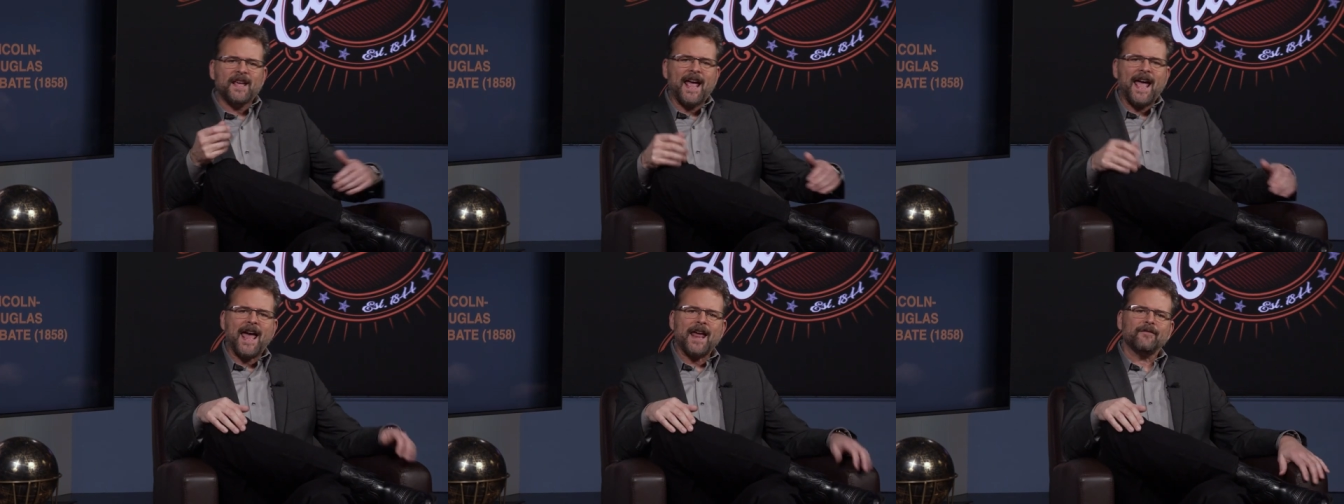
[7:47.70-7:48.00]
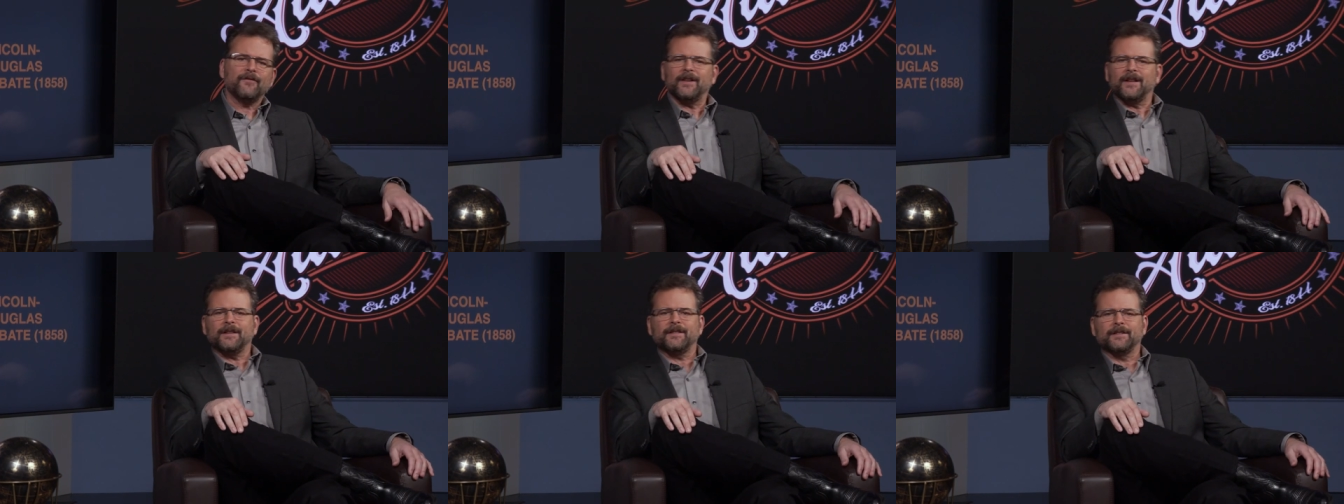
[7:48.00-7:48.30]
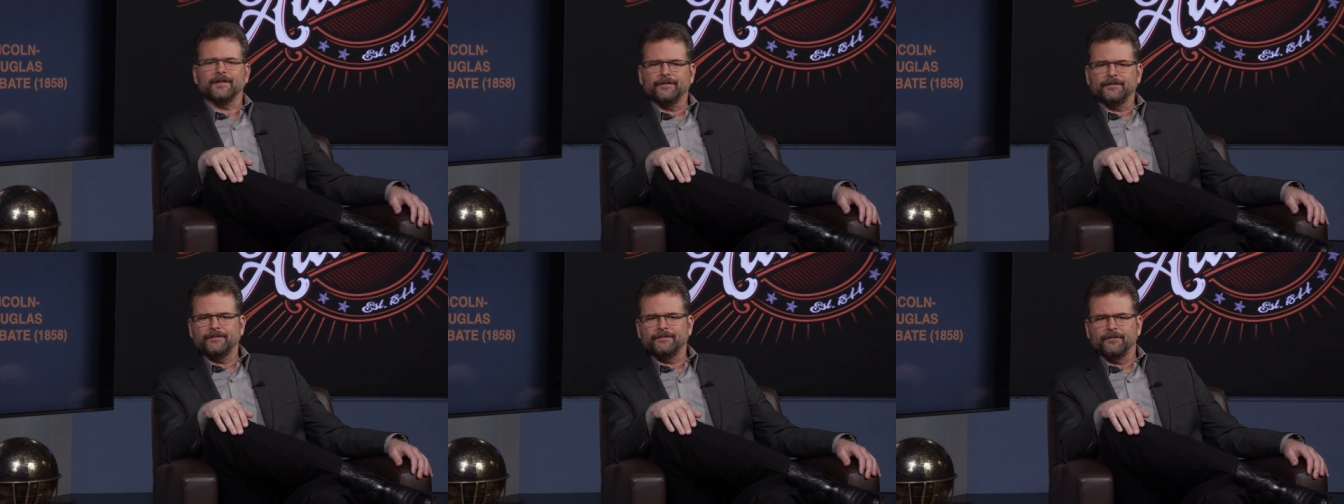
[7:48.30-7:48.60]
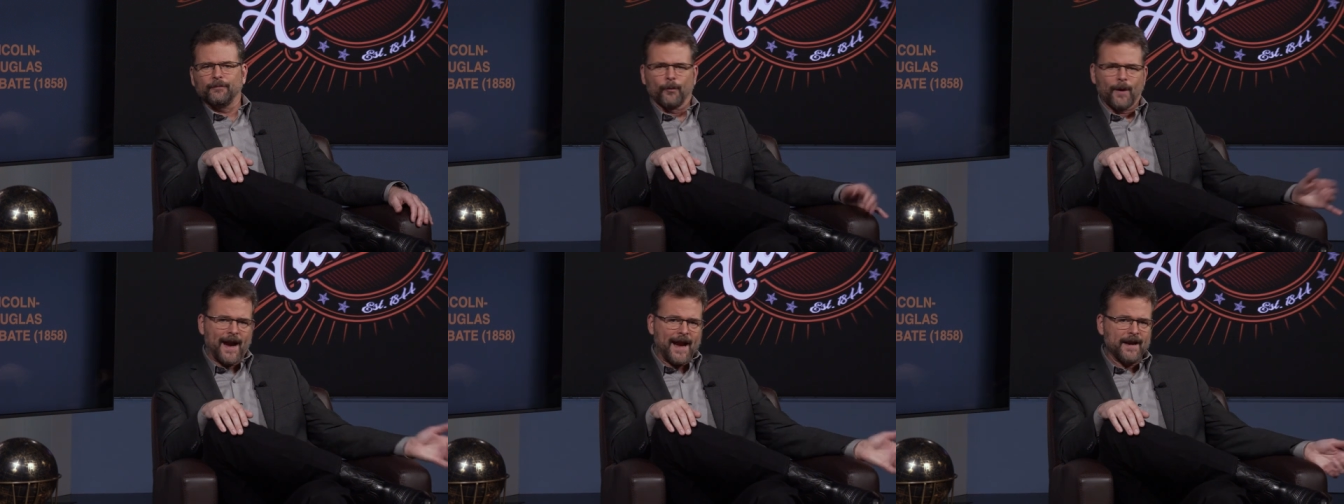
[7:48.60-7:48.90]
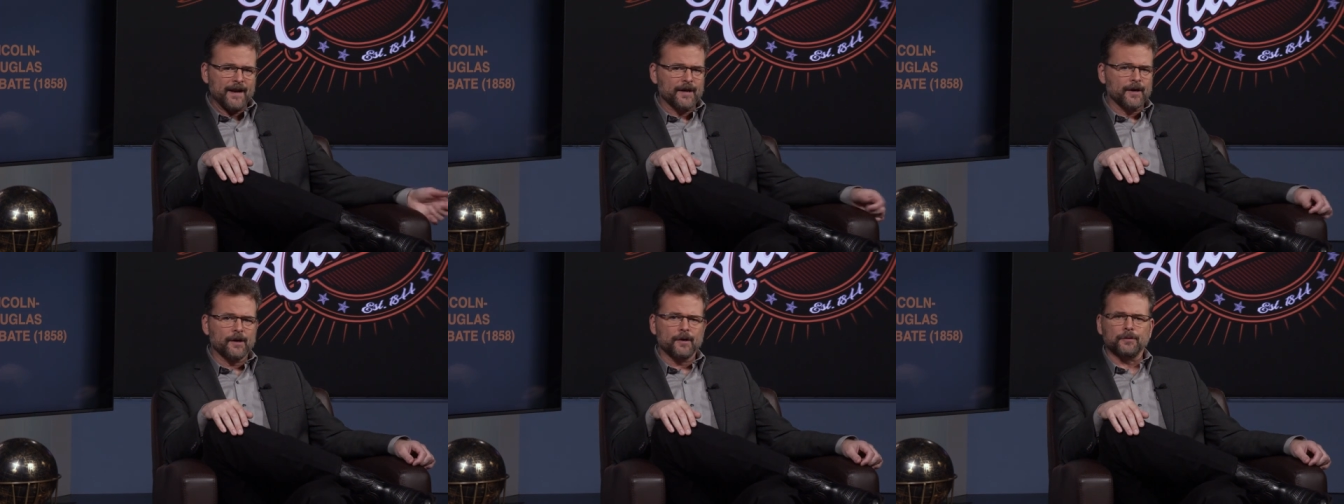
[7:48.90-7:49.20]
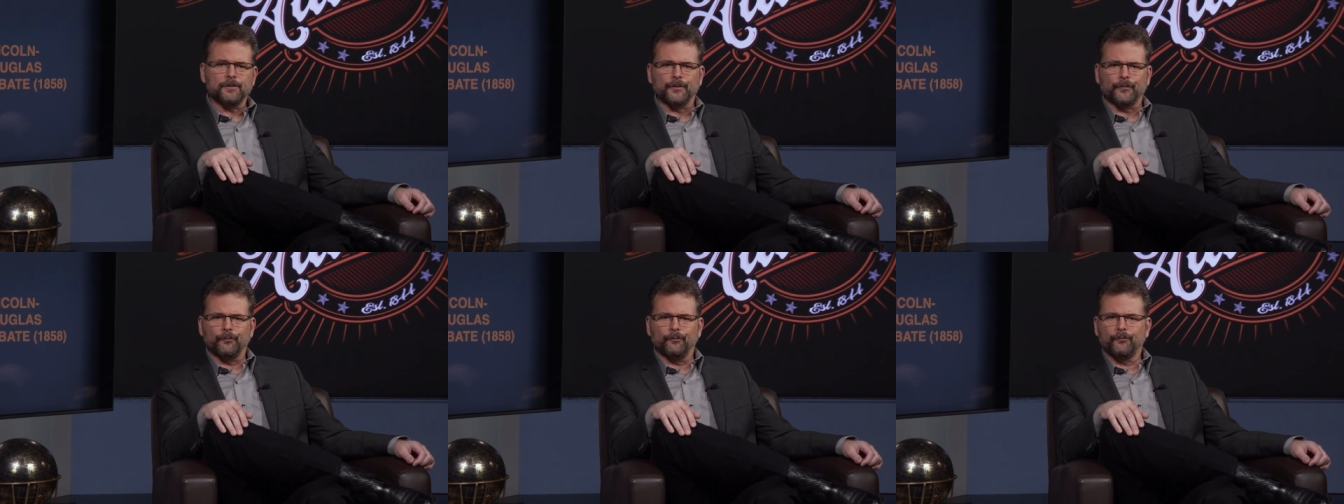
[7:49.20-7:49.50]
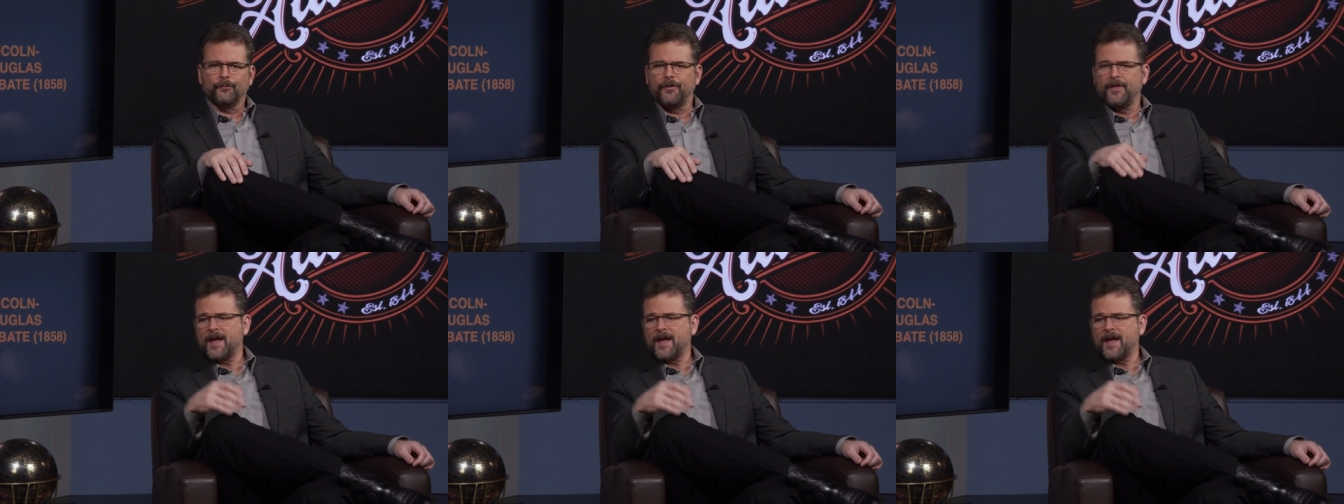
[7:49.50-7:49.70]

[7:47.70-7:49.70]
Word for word: the advent of radio and